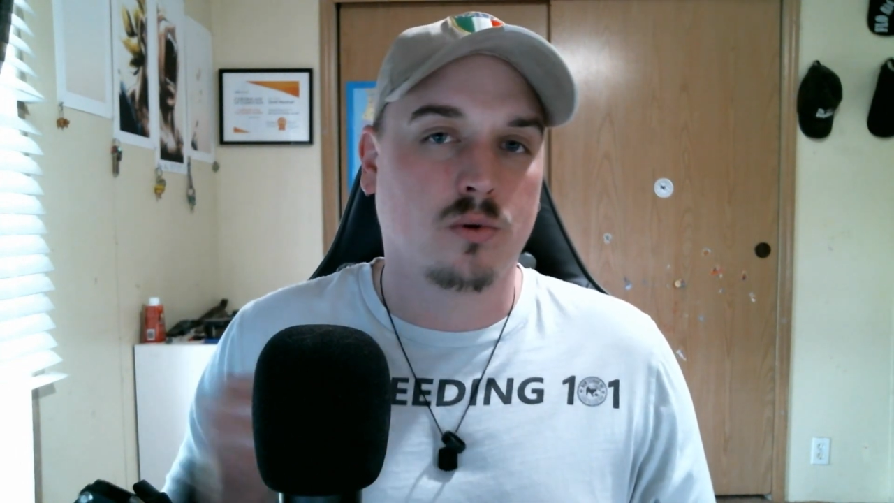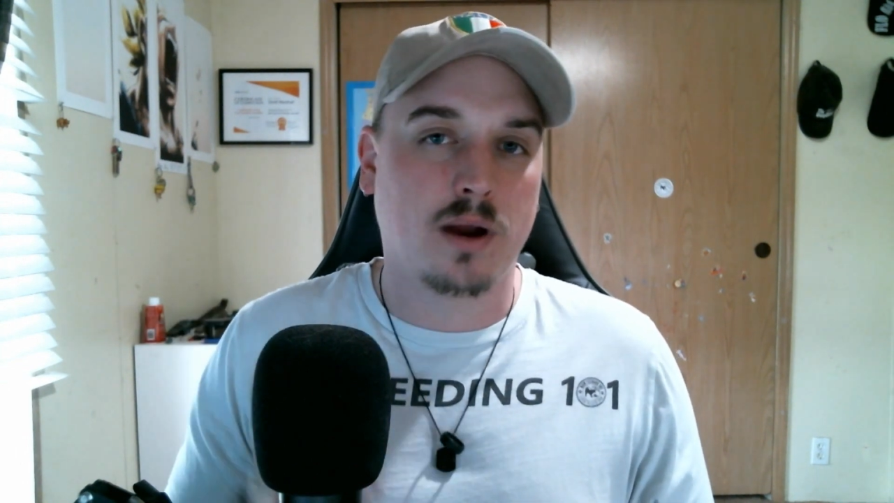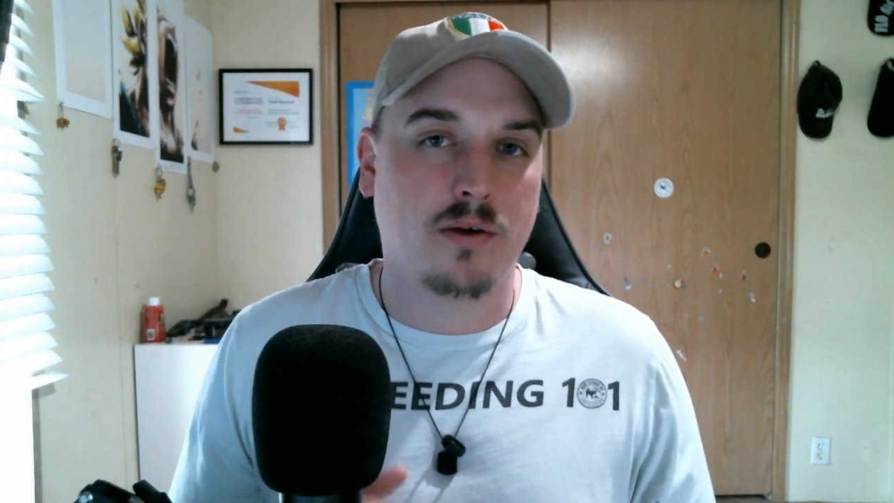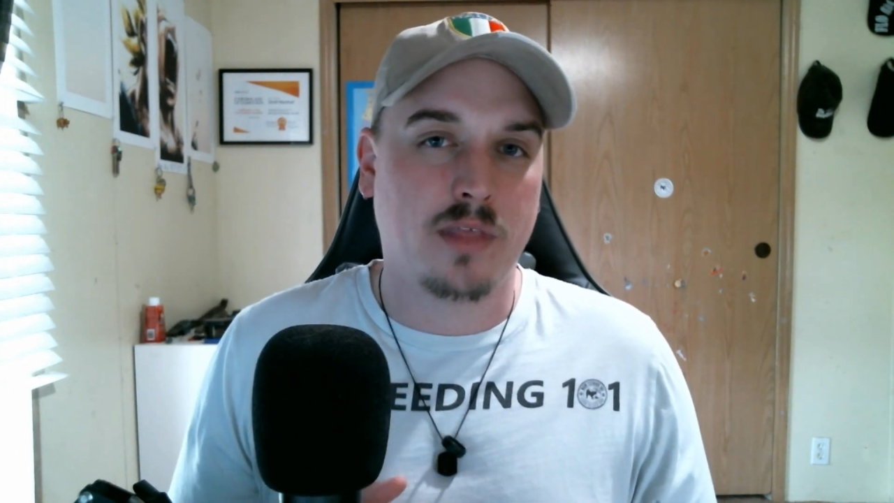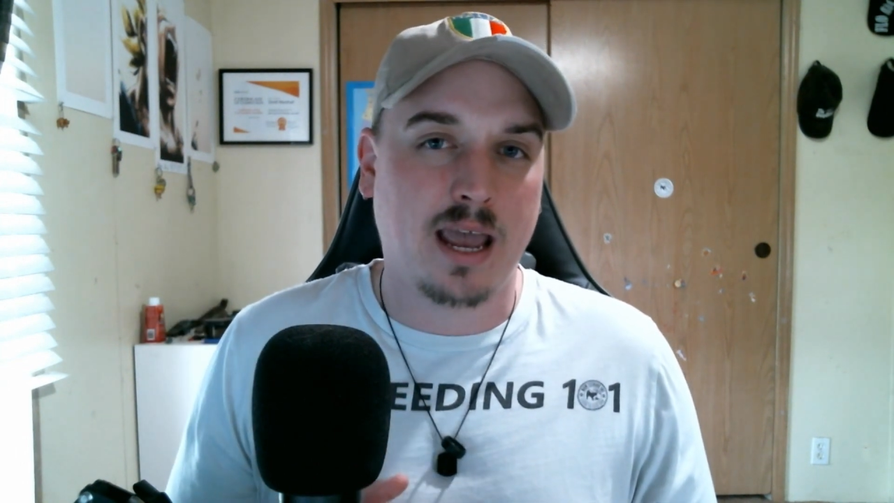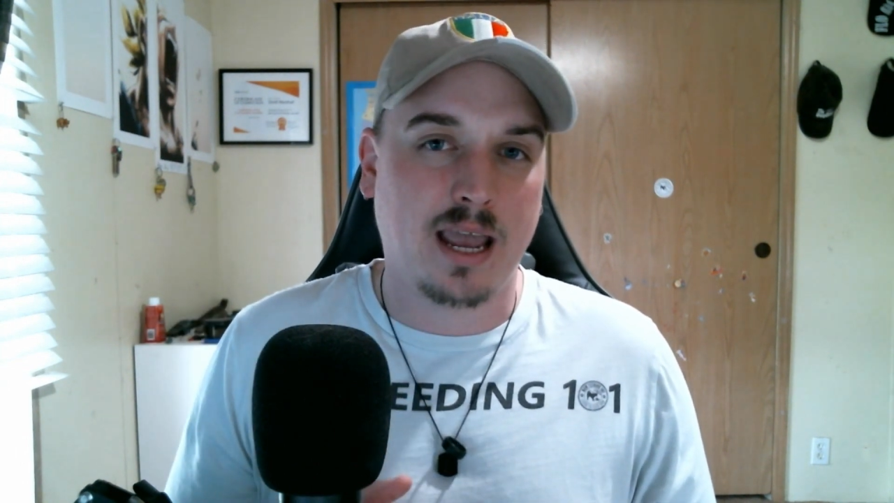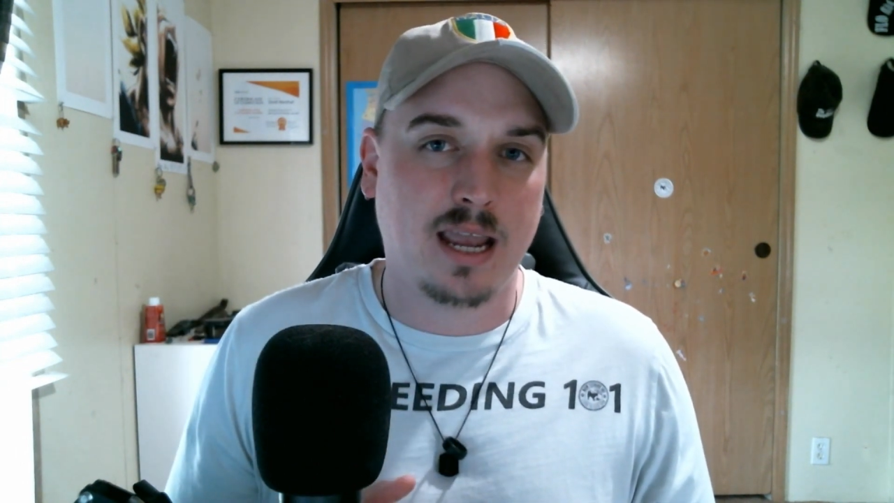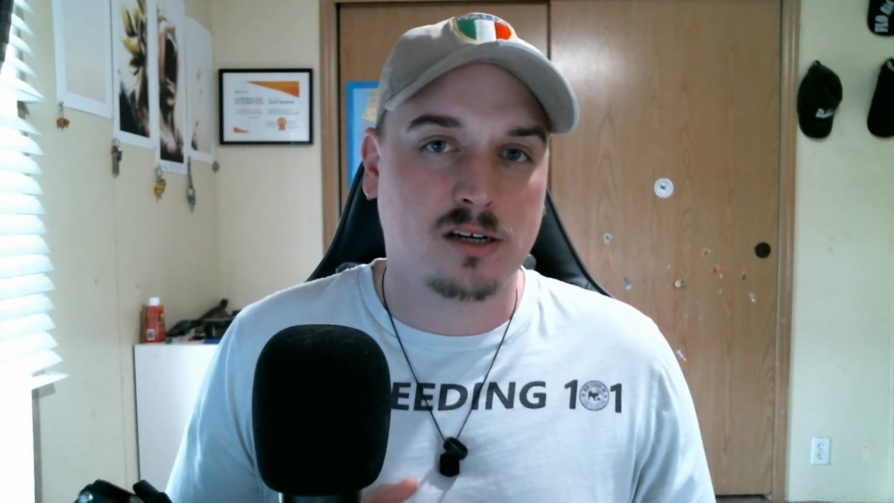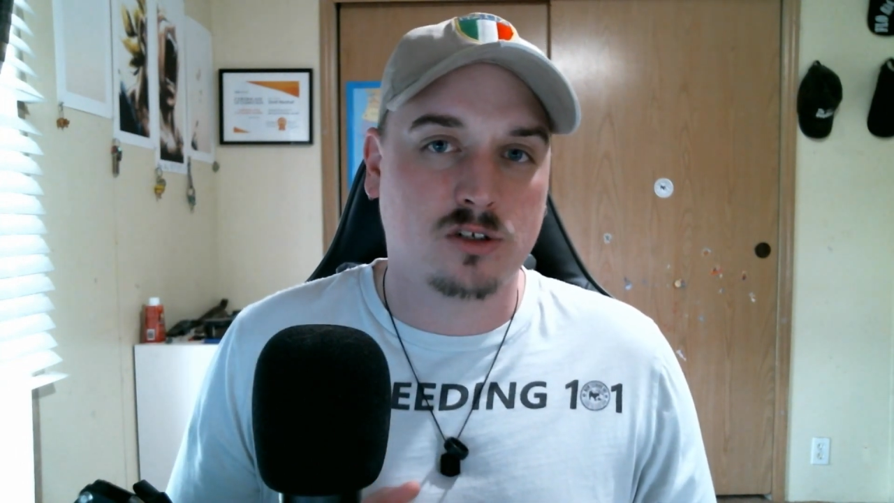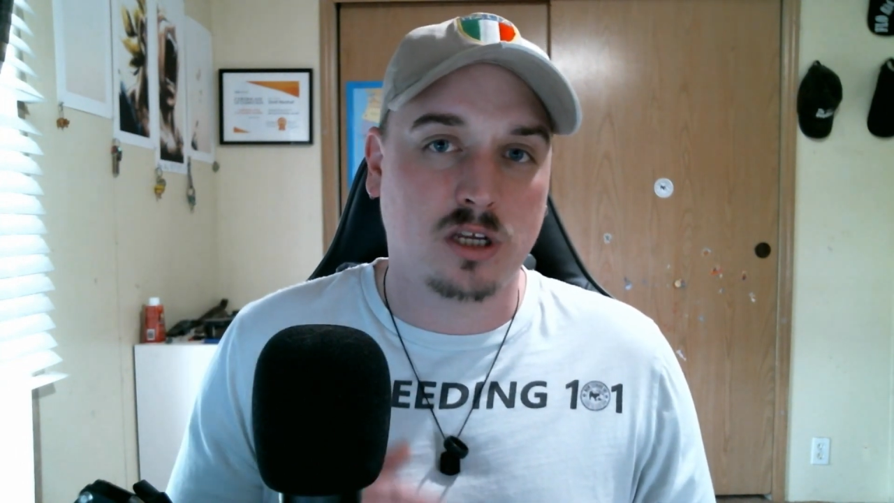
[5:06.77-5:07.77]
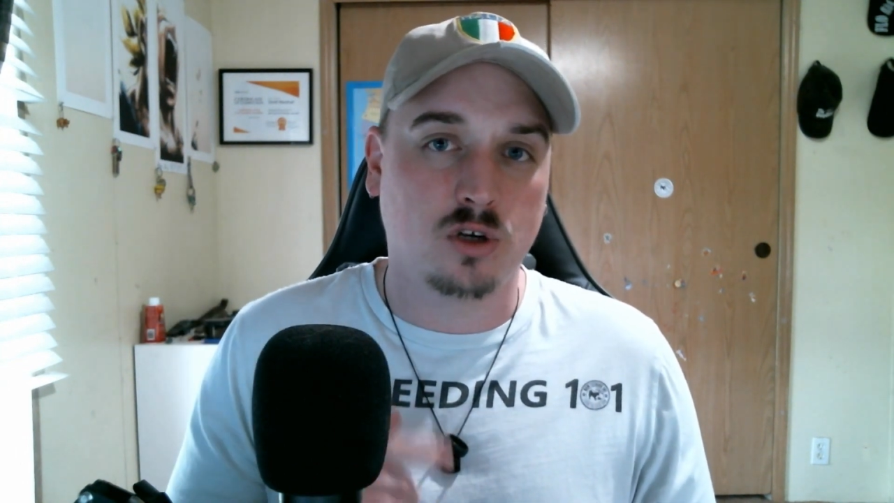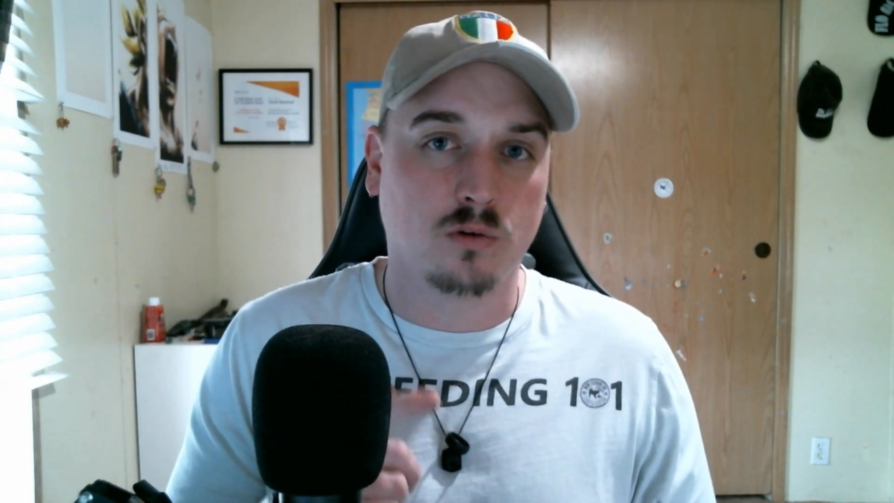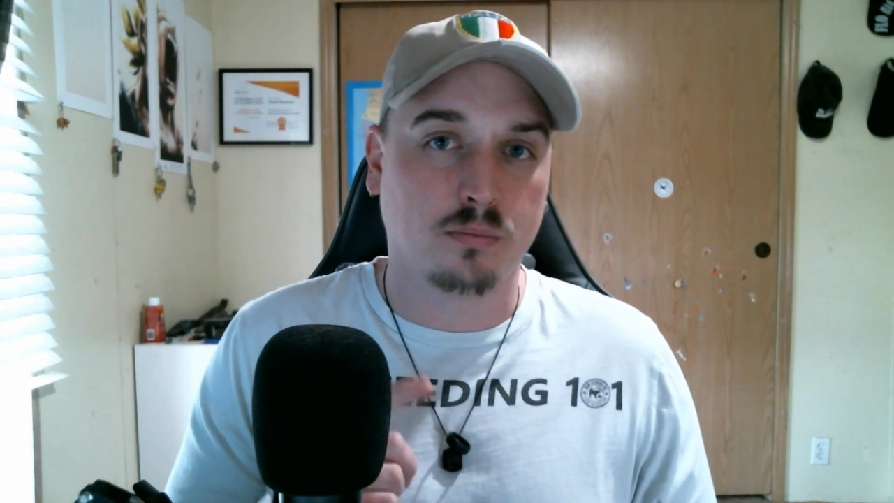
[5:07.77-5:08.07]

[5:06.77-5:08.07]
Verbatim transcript: around that age that your